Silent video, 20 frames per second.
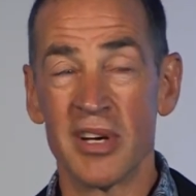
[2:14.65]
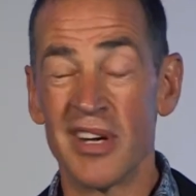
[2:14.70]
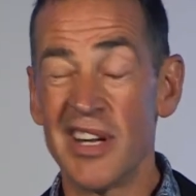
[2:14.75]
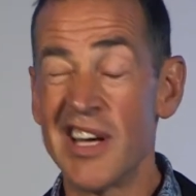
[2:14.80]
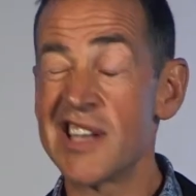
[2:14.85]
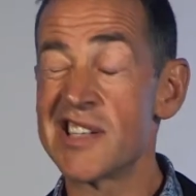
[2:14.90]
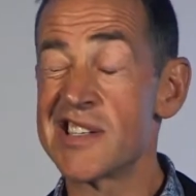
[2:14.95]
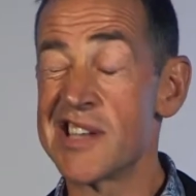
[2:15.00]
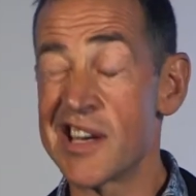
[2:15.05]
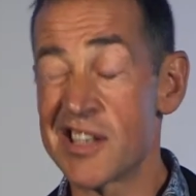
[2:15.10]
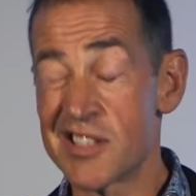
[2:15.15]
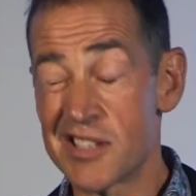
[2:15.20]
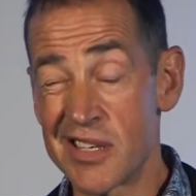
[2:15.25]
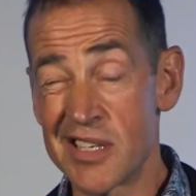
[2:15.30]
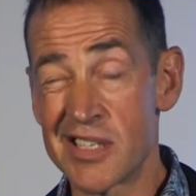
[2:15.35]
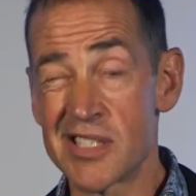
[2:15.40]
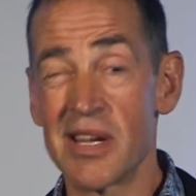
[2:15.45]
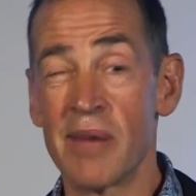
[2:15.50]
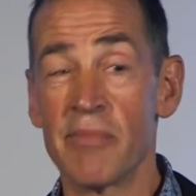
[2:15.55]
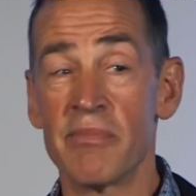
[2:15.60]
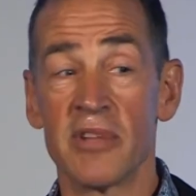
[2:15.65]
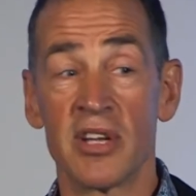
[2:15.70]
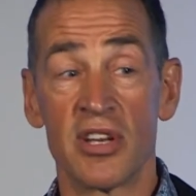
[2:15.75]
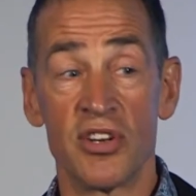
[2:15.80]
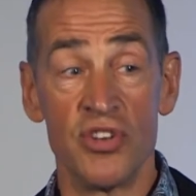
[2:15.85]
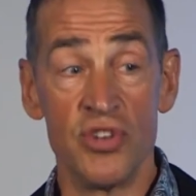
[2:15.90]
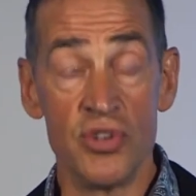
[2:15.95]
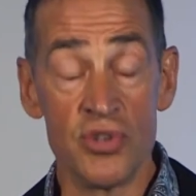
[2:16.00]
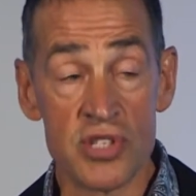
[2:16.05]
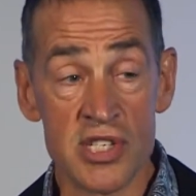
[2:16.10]
And that's actually
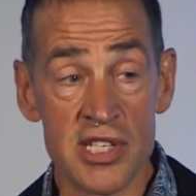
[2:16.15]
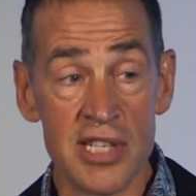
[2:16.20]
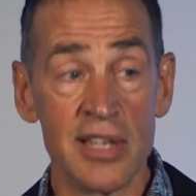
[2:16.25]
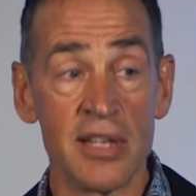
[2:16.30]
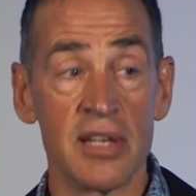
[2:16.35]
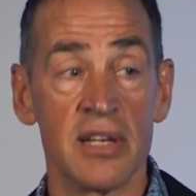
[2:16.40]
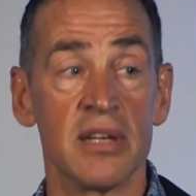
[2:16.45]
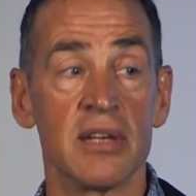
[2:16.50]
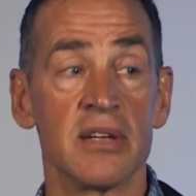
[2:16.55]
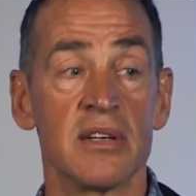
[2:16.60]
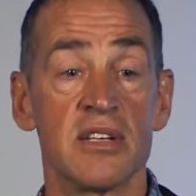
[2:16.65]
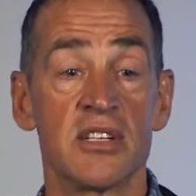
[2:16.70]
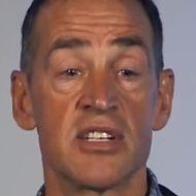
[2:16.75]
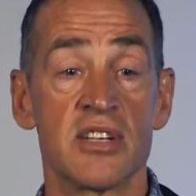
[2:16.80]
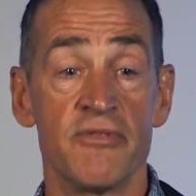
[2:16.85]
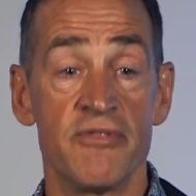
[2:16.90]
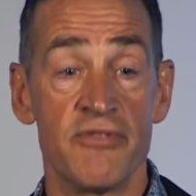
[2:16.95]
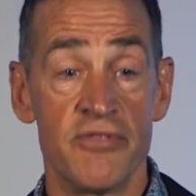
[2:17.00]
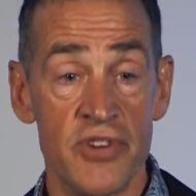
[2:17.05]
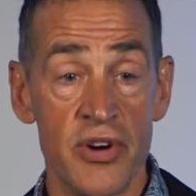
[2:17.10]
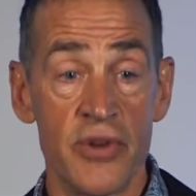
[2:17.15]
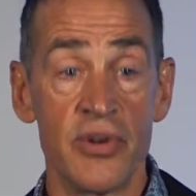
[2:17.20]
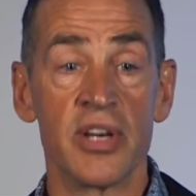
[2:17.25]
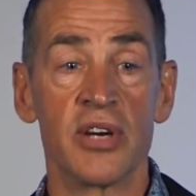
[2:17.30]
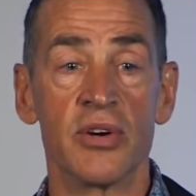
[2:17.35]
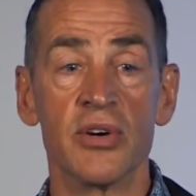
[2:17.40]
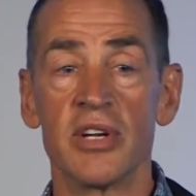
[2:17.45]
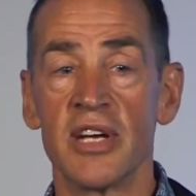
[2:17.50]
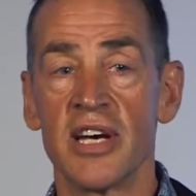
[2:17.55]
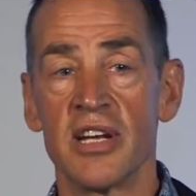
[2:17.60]
something New Zealand is very
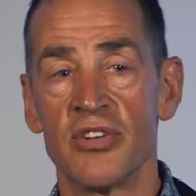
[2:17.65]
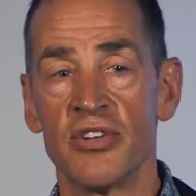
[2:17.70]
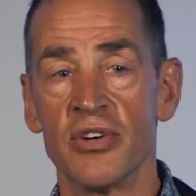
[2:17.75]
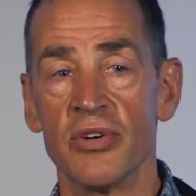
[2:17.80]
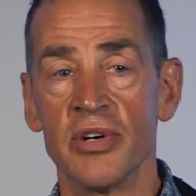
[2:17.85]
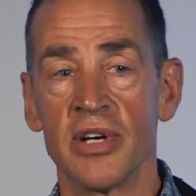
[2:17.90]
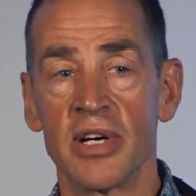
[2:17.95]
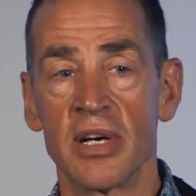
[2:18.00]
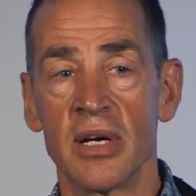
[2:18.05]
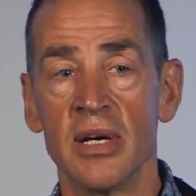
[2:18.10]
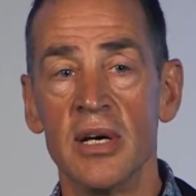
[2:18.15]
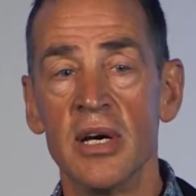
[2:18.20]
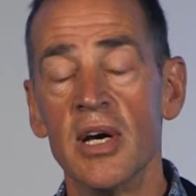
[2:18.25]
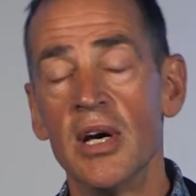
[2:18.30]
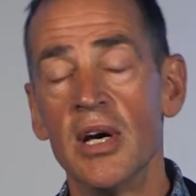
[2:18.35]
good at doing.